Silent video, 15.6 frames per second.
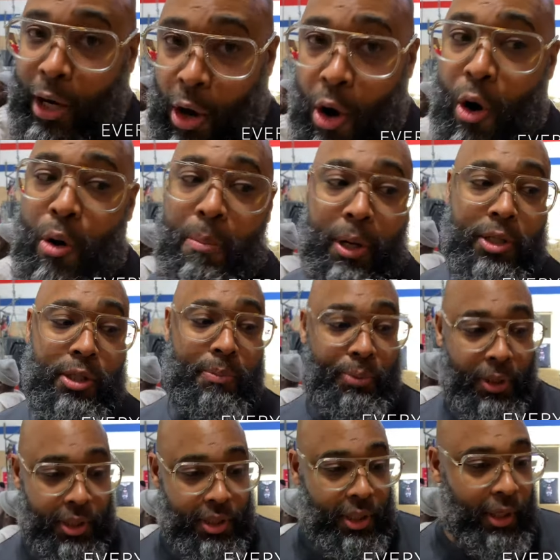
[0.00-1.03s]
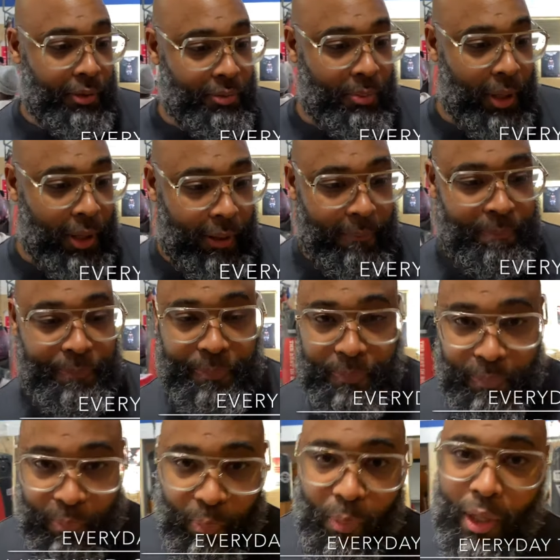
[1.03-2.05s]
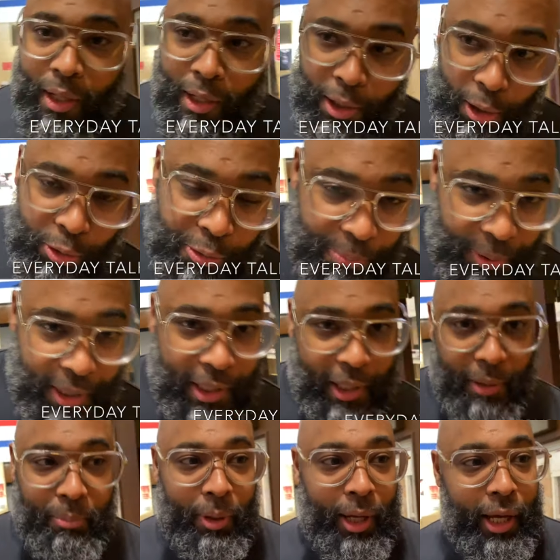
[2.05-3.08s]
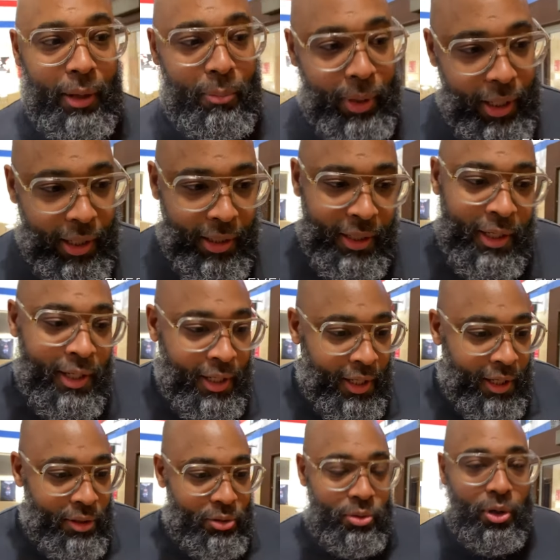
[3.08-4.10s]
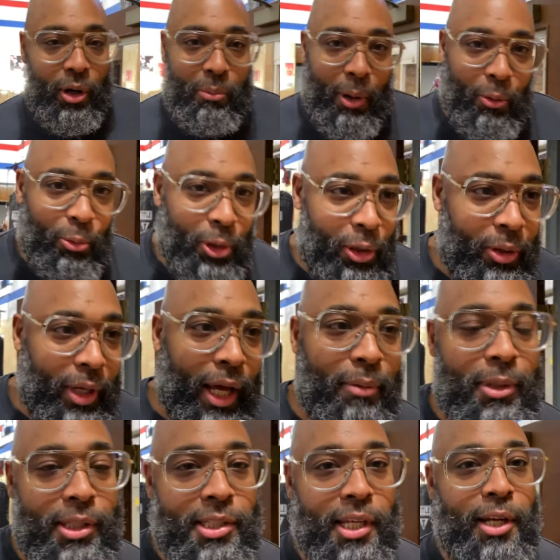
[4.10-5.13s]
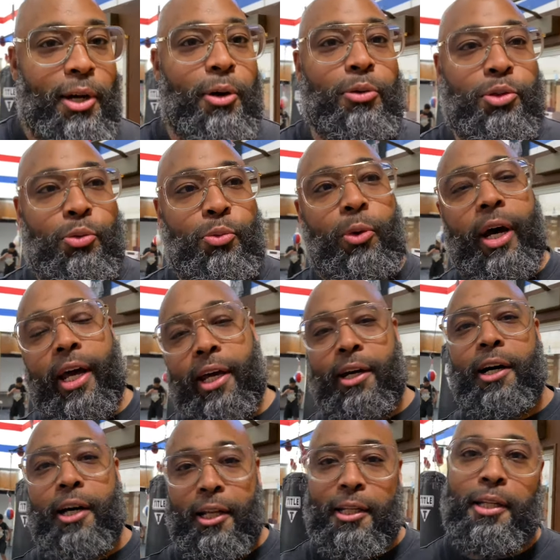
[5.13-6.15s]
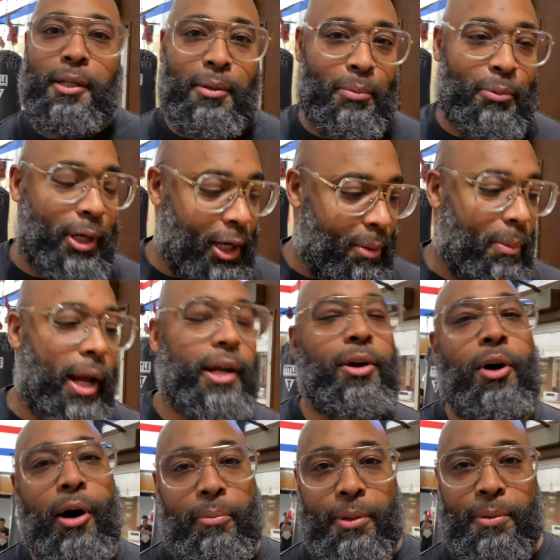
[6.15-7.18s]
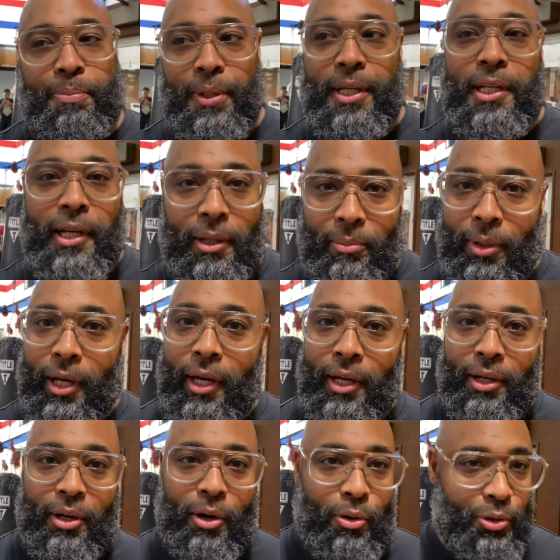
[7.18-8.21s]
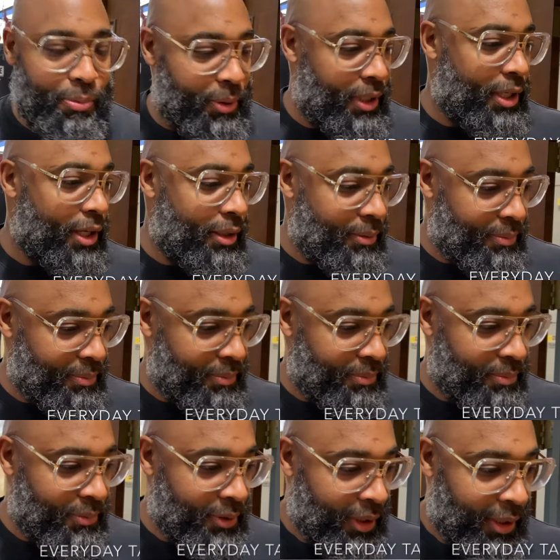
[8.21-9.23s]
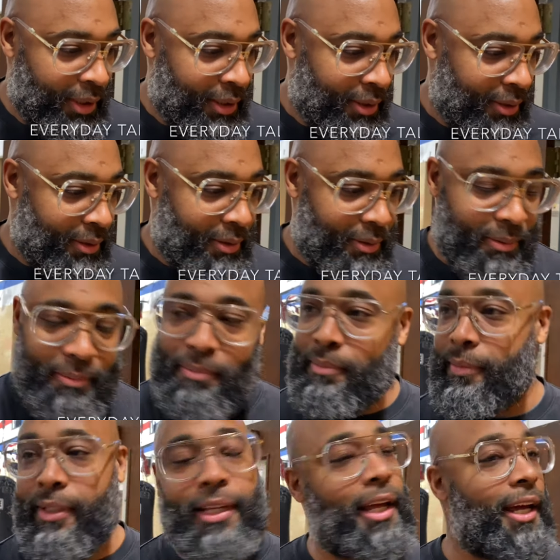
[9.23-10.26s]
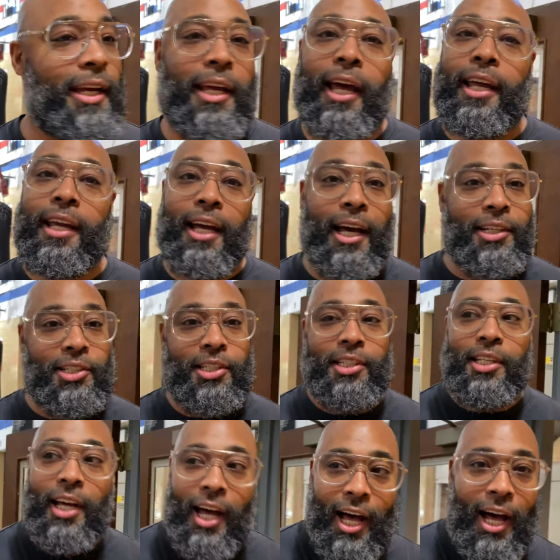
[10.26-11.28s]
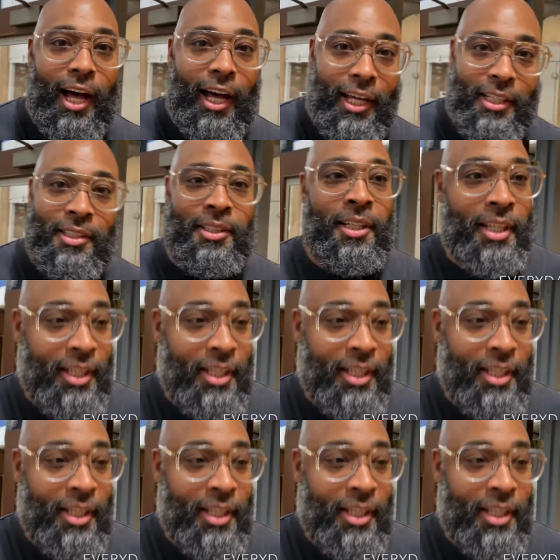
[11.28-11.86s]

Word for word: a whole bunch of push-ups. Let him know man. who you are. Coach Peanut, man, man. You know, my real name, Latell Dwayne Huntley, but everybody call me Peanut. Boy, Coach whole Peanut. government, he don't give a damn. They ain't got shit to hide.